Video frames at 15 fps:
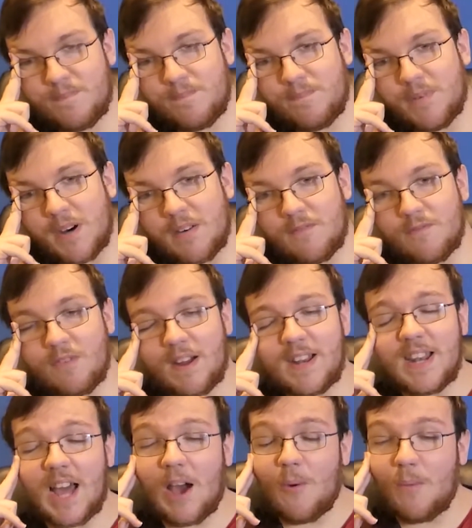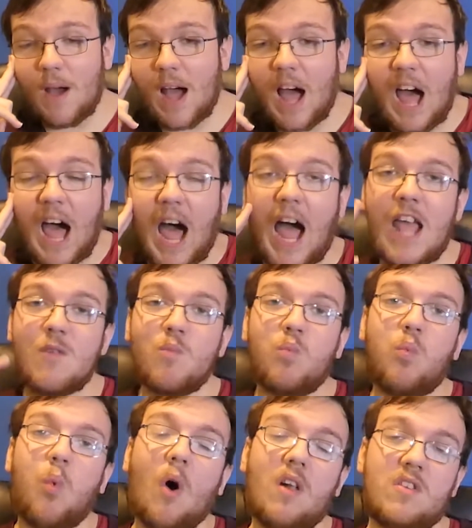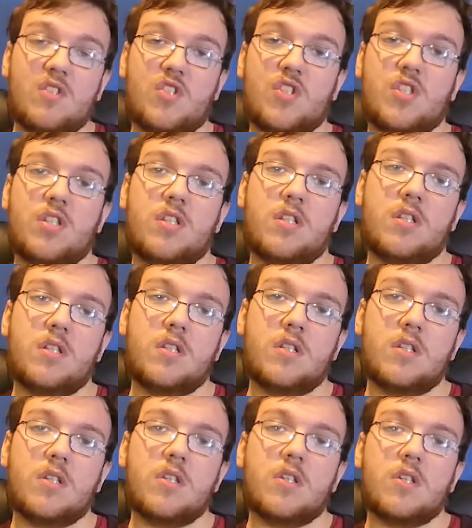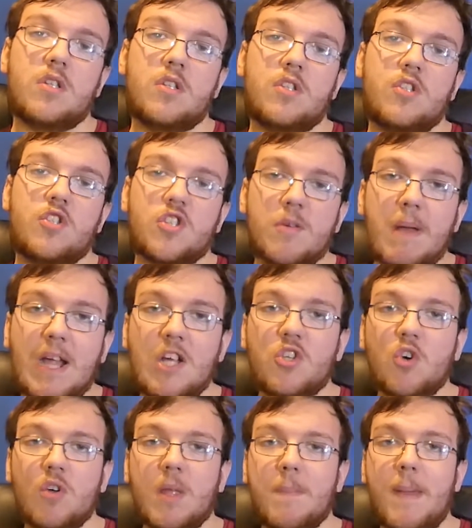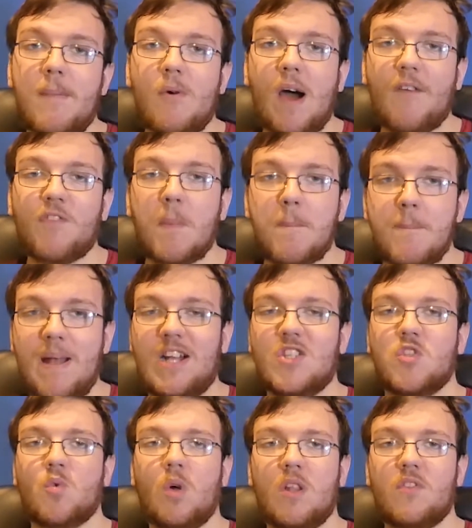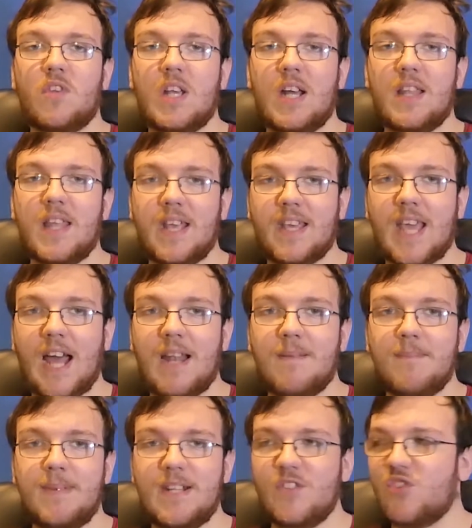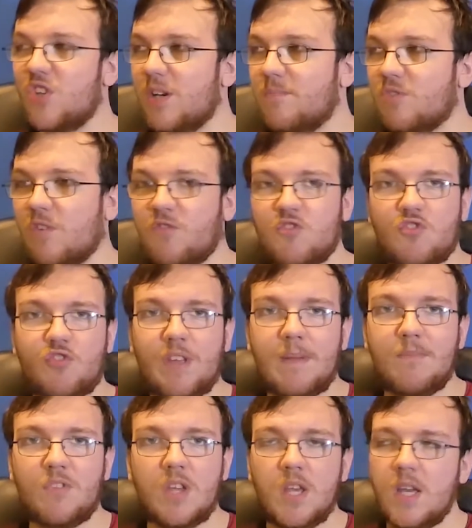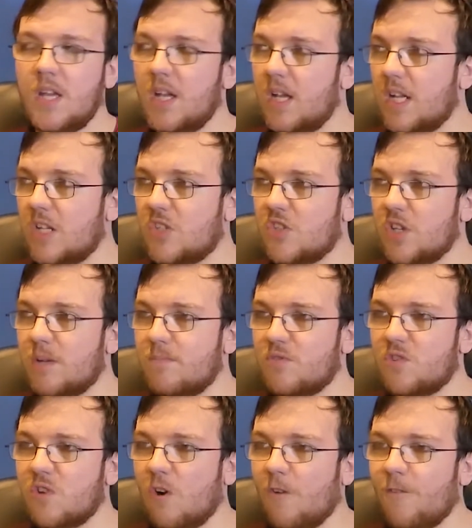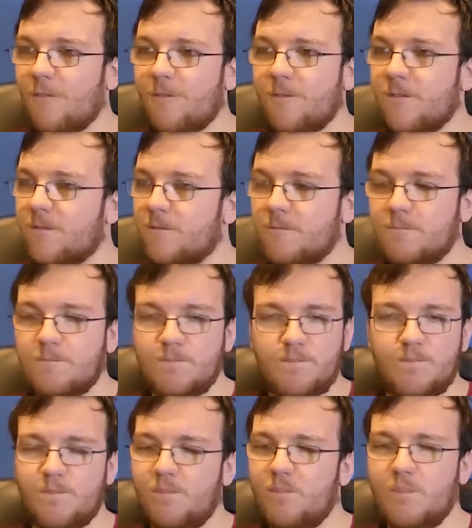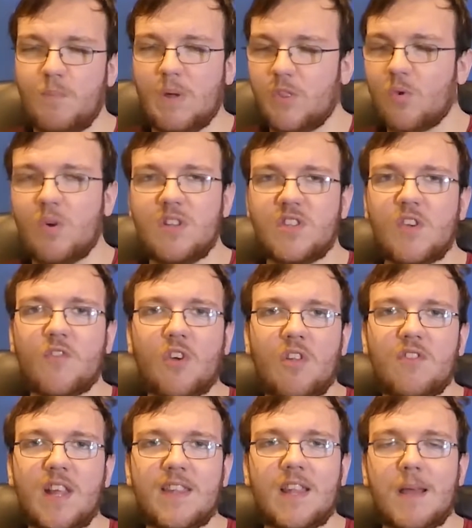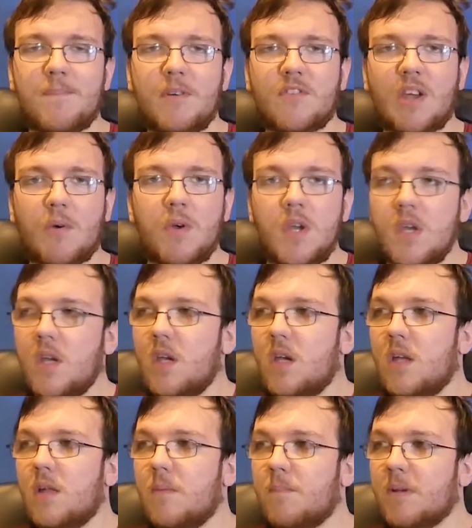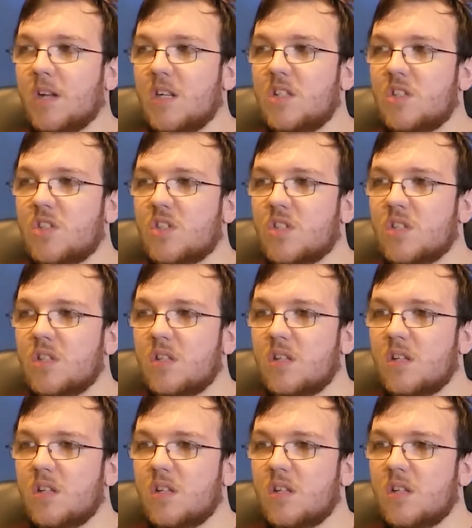But right now I want to make sure that people have the best quality that they can in terms of the streams, in terms of what the quality of content that I put out, because